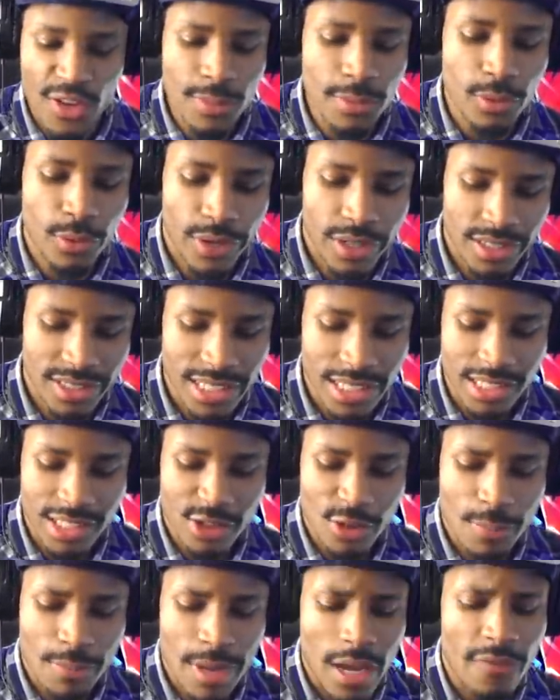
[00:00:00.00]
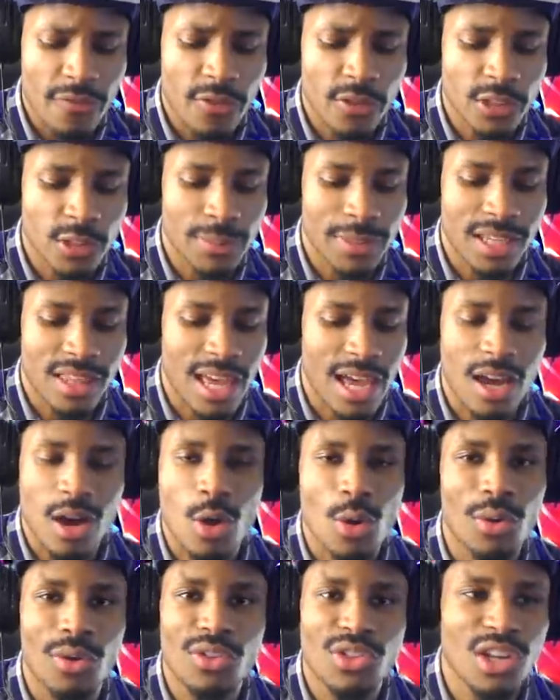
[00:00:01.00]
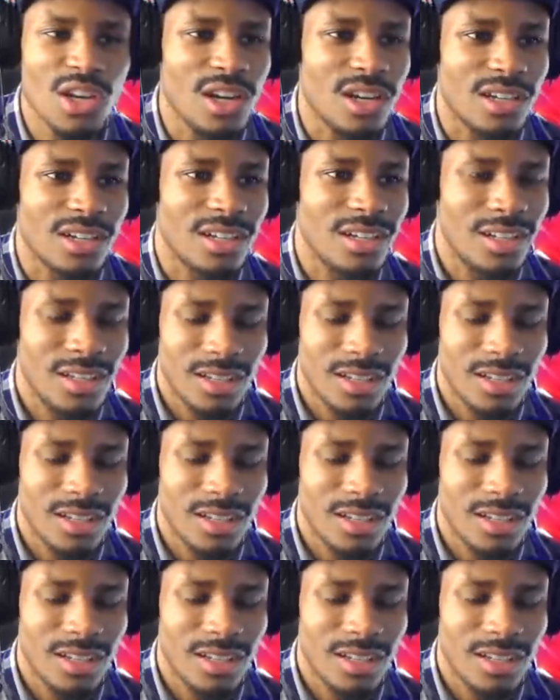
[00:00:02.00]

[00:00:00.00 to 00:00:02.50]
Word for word: female warriors. That still baffles me, that whole thought.